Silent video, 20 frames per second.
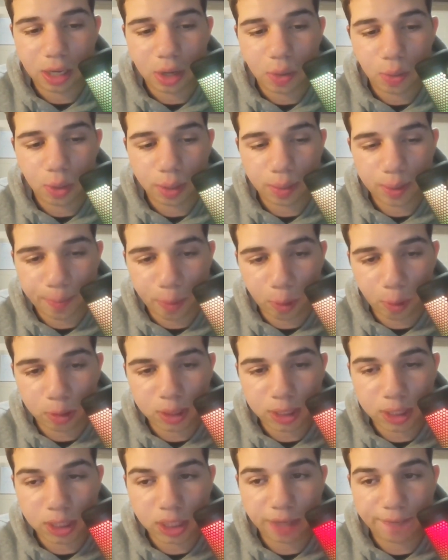We're gonna be
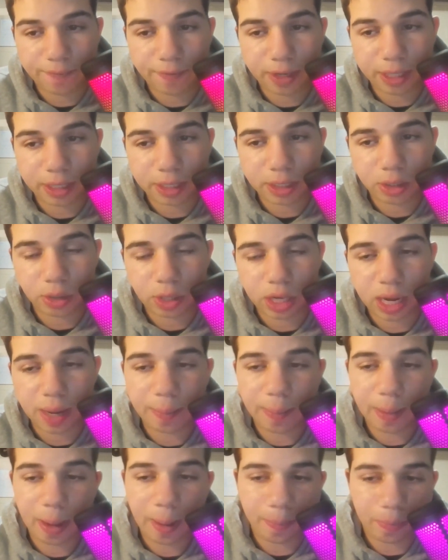posting stuff on Instagram
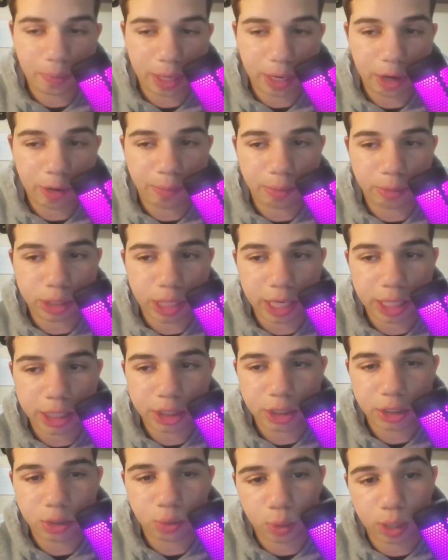about player
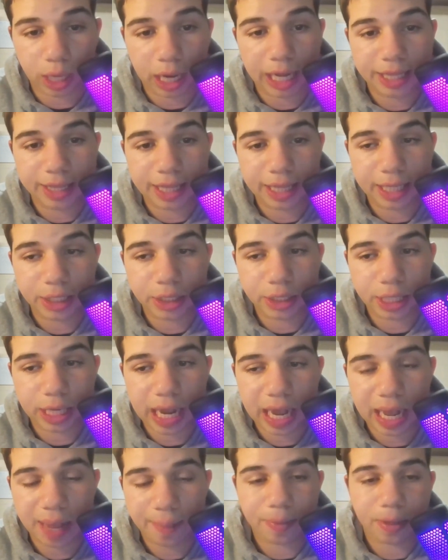projections, what I think is gonna
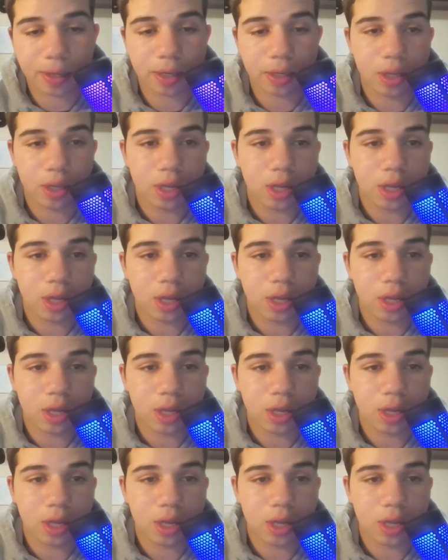happen,